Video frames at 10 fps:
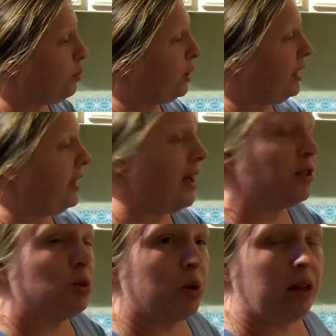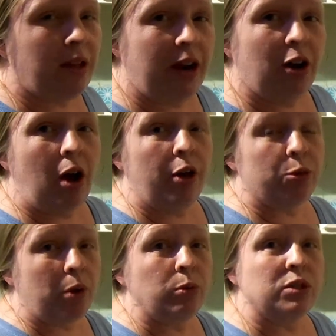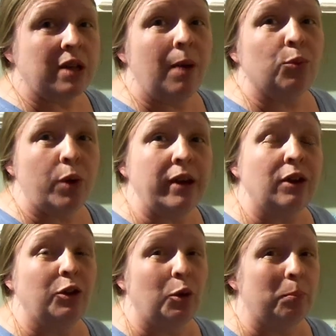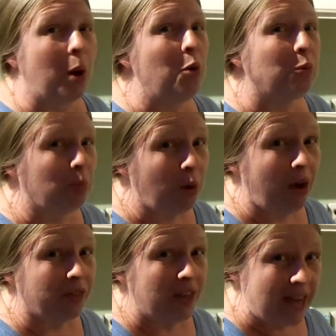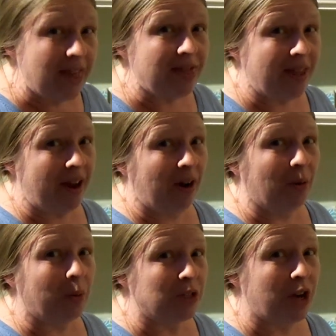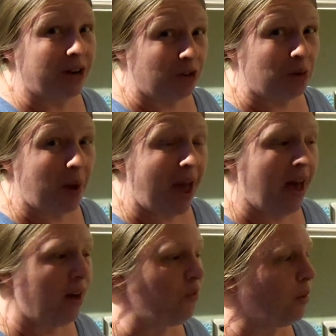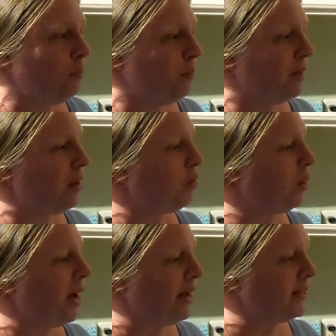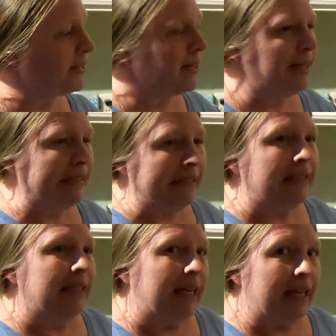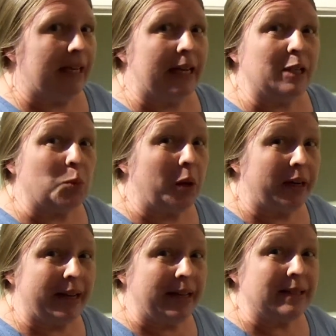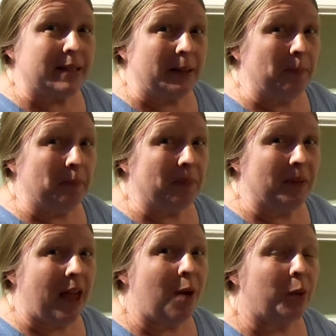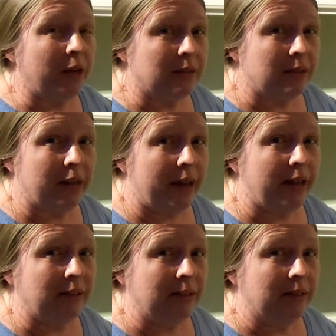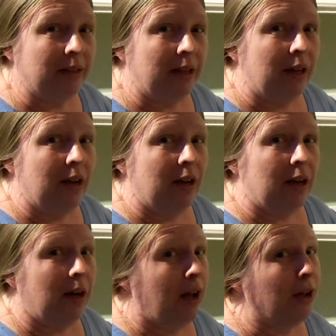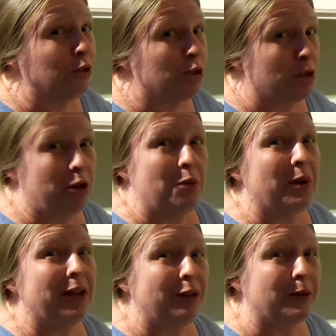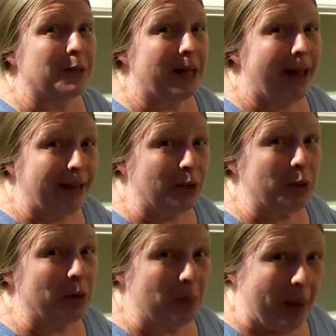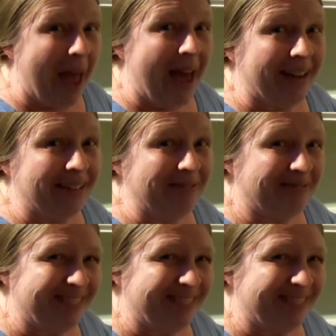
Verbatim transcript: put any extra in there, I'll throw some regular bone broth in there, which I do have. But otherwise, it is what it is. And when it's done, I'll show you what it looks like, good or bad.